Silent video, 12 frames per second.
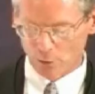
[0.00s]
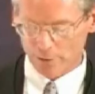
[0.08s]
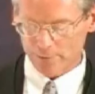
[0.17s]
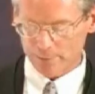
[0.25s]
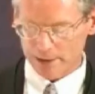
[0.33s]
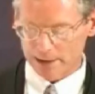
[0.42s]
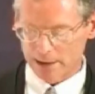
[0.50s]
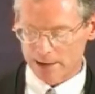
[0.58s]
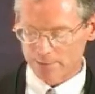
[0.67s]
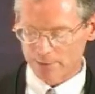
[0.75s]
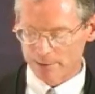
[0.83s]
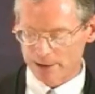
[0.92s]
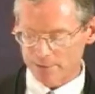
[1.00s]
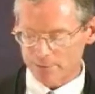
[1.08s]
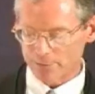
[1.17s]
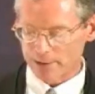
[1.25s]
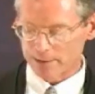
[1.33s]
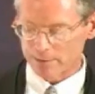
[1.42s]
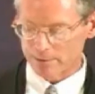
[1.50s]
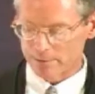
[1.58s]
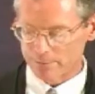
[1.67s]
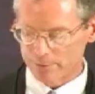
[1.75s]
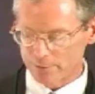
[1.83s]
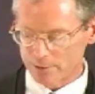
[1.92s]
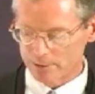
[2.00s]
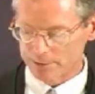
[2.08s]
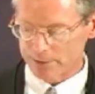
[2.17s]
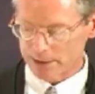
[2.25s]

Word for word: war spending is the biggest threat to the fiscal